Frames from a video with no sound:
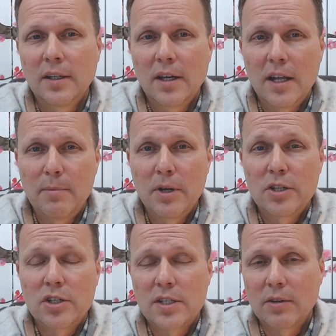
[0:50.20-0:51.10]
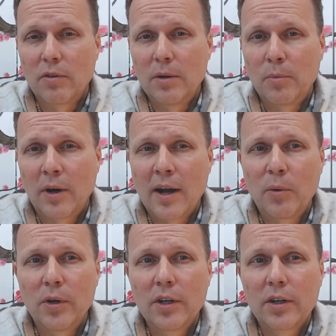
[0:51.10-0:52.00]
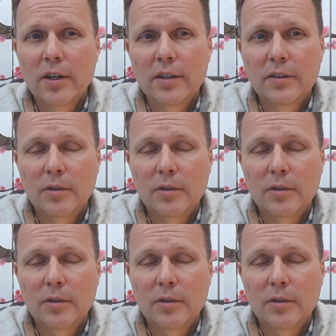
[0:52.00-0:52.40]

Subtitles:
an emergency room where I work,